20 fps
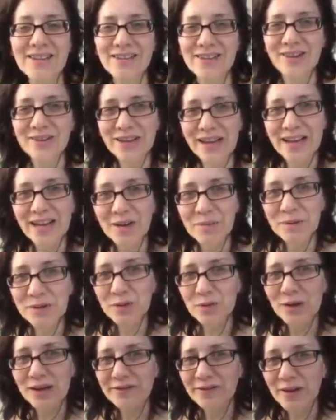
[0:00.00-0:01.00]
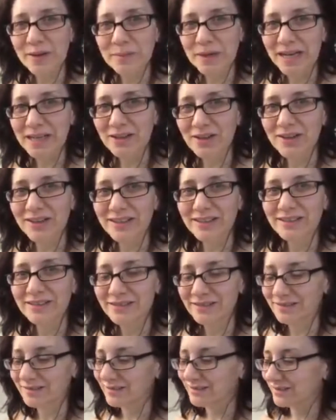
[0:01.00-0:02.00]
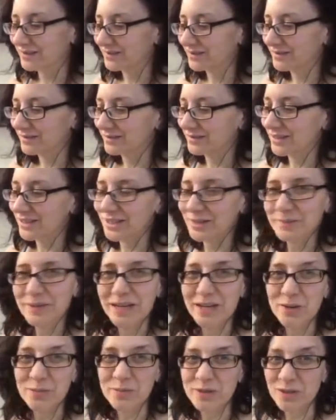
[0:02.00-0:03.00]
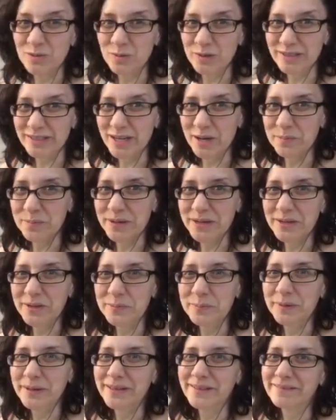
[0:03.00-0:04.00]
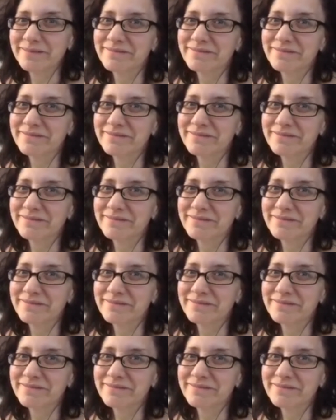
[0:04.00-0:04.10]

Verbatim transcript: Okay, I put the Wi Fi back on. Um, I hope this works out better, but